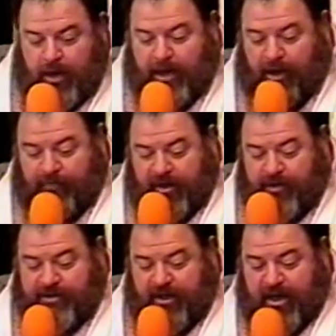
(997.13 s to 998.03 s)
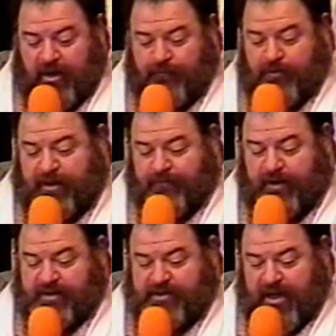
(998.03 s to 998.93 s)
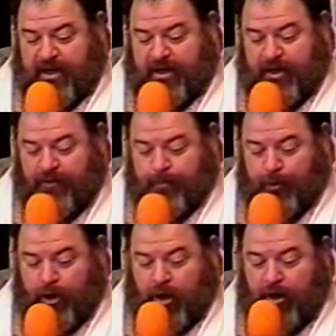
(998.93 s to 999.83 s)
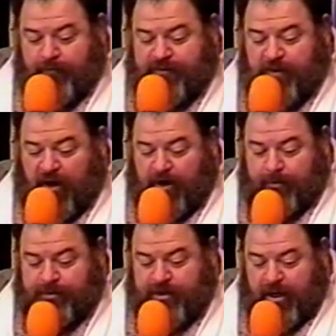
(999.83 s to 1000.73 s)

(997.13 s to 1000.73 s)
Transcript: I love it. Here's it again. For David said in the book of Psalms,